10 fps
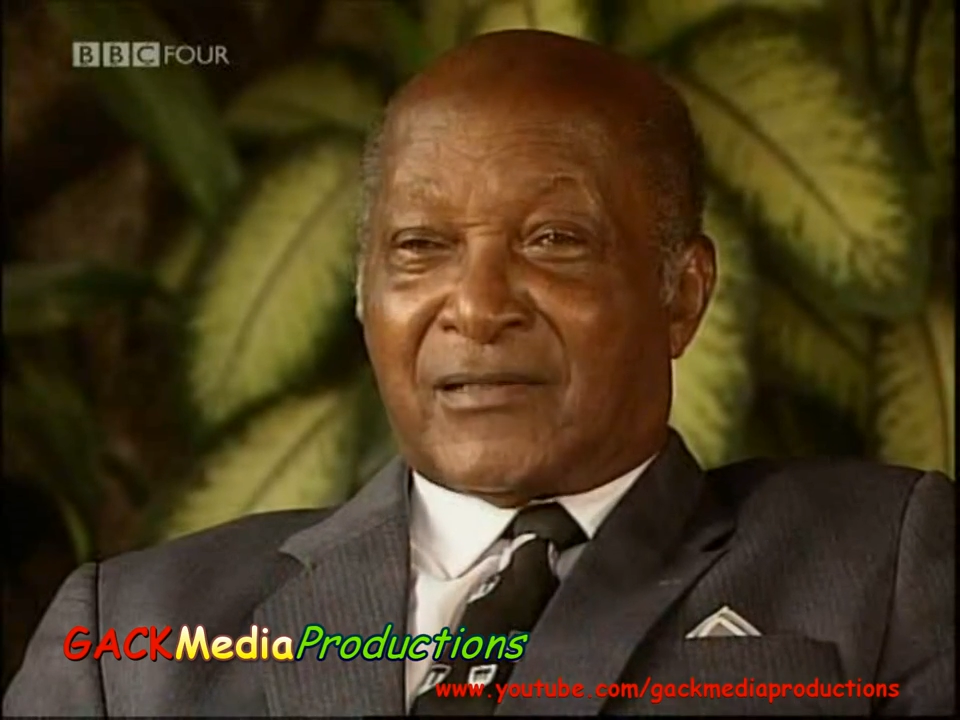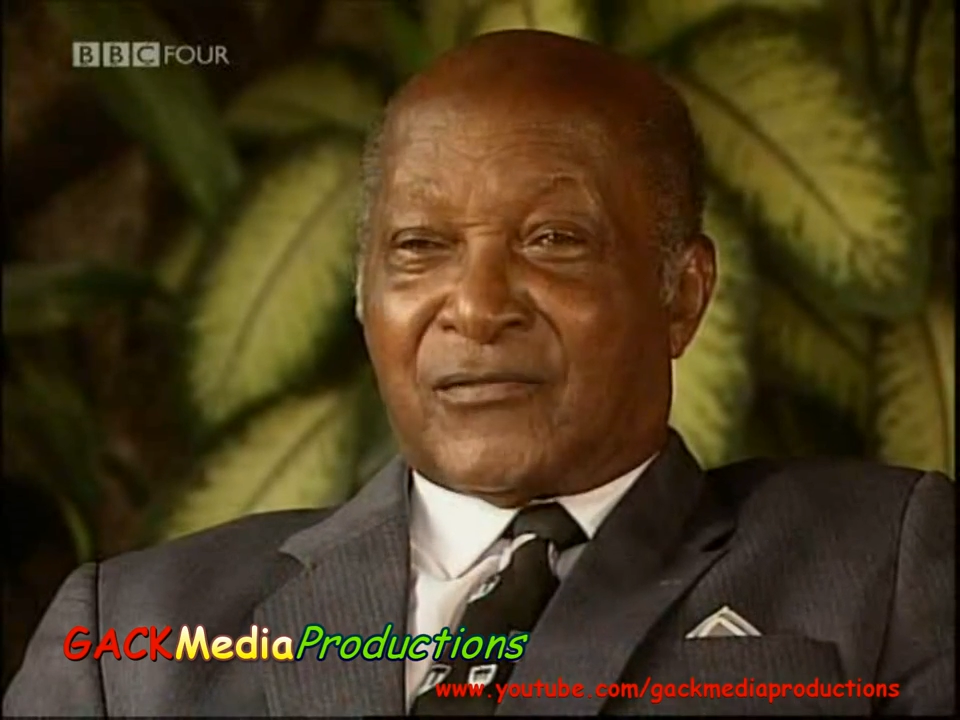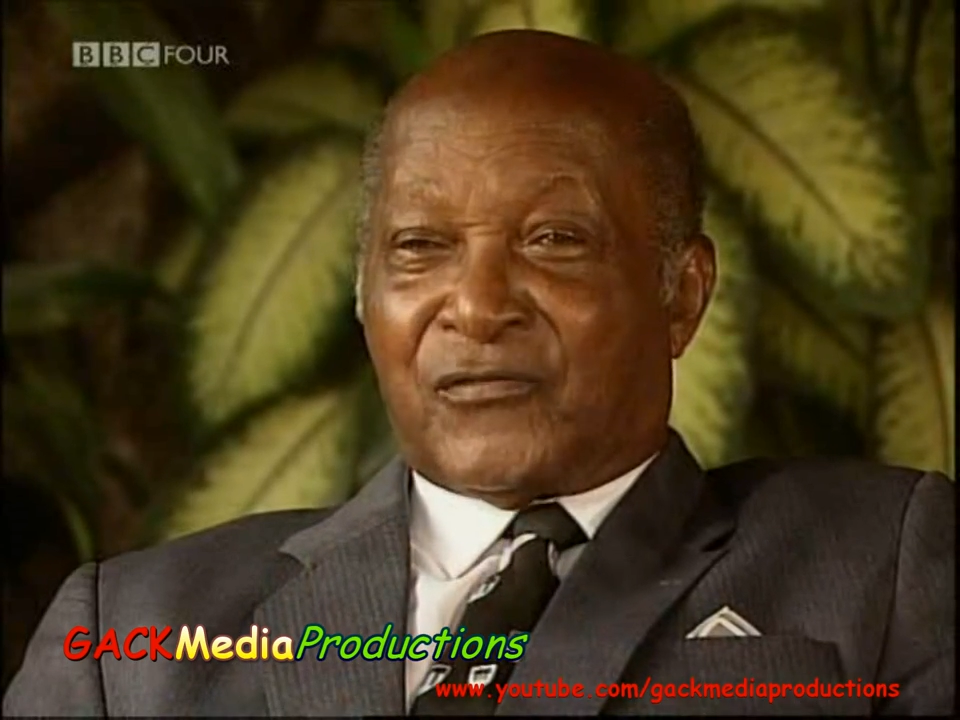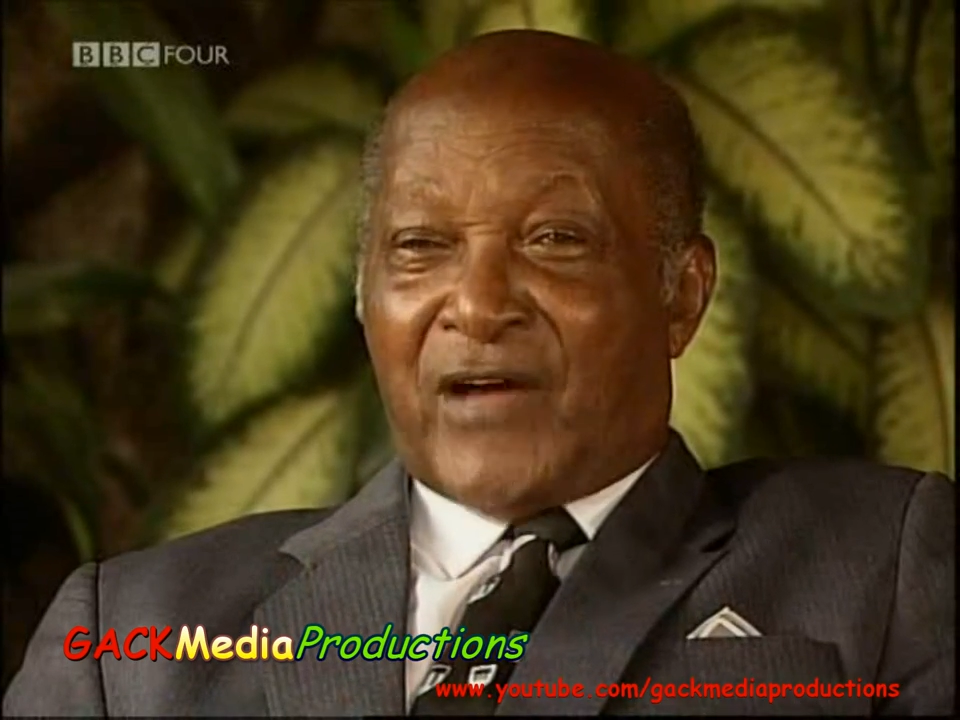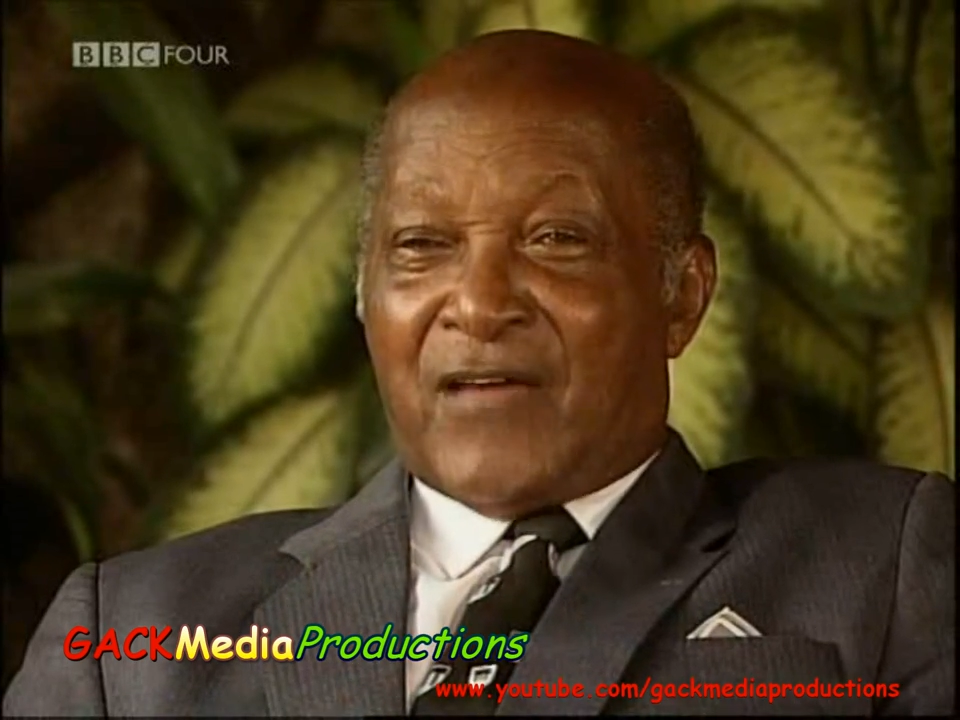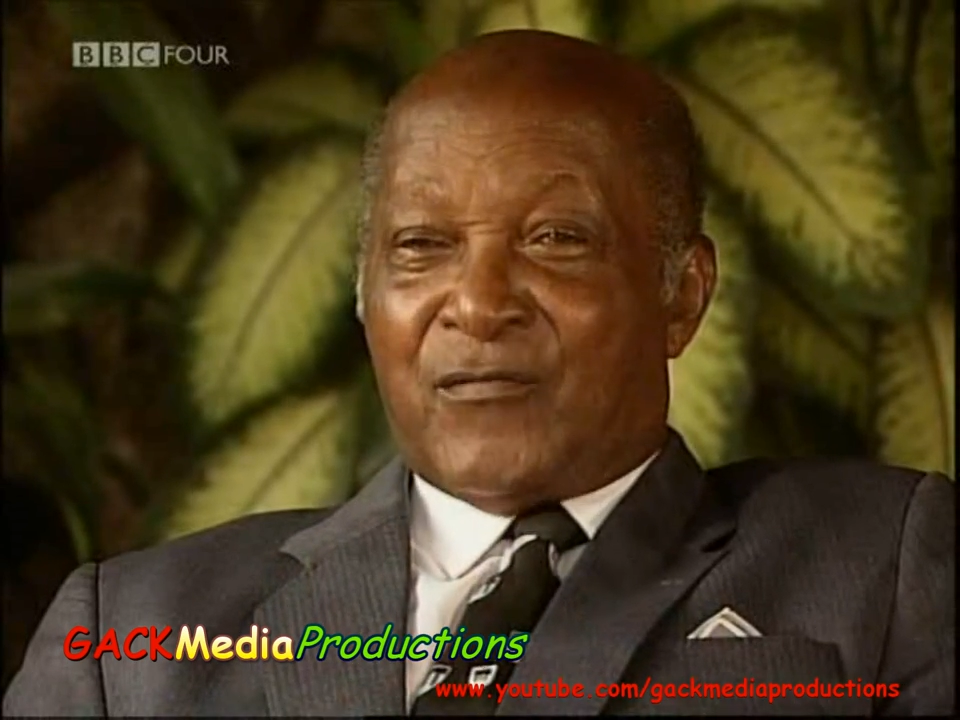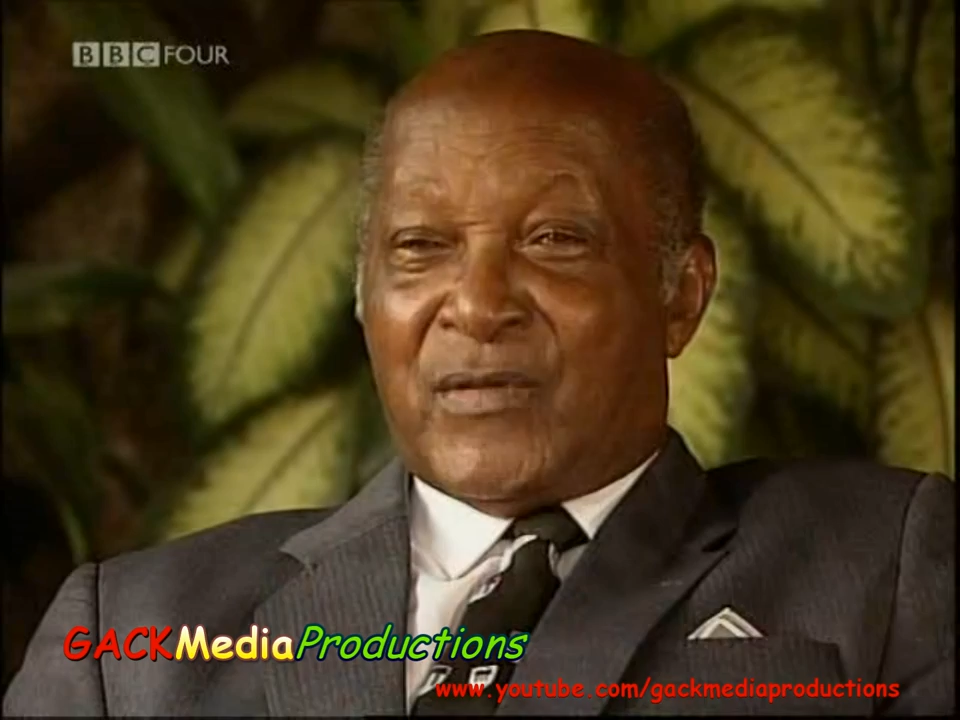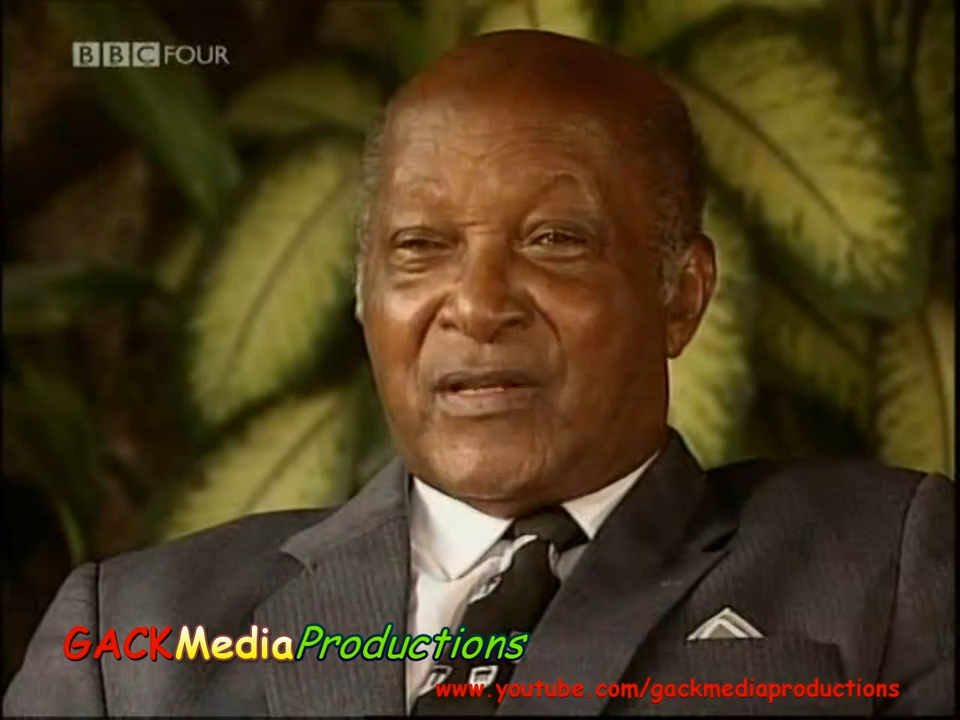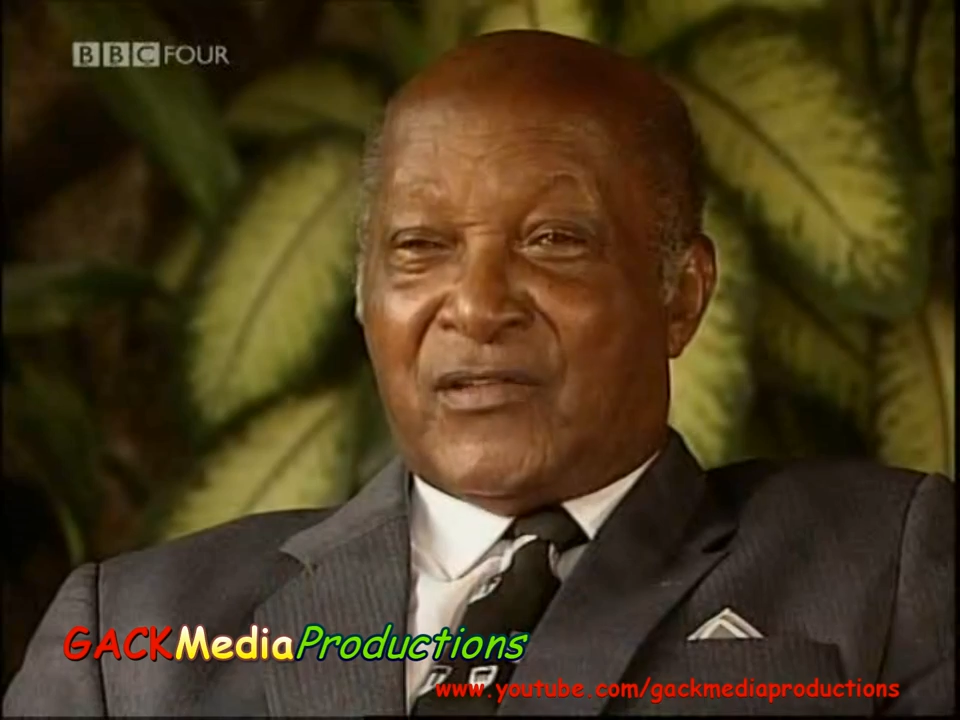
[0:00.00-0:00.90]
at 5